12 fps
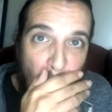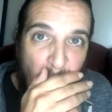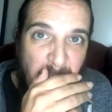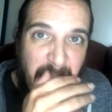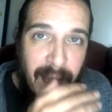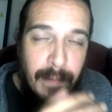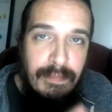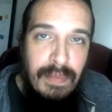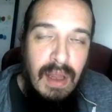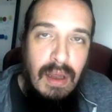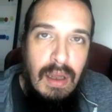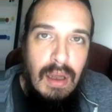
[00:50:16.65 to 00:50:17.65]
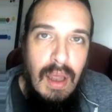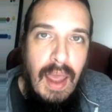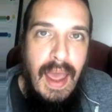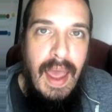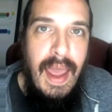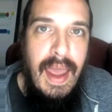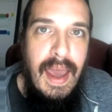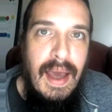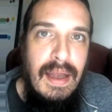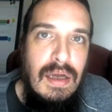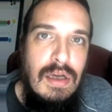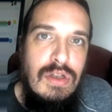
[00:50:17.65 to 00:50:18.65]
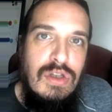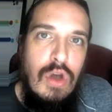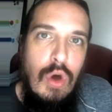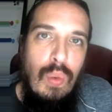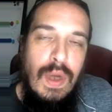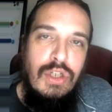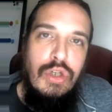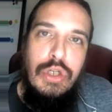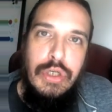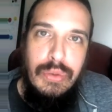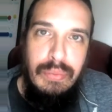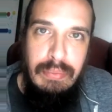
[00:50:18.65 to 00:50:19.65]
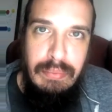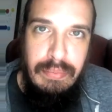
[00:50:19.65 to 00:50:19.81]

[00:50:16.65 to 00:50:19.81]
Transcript: Okay. And so what you do,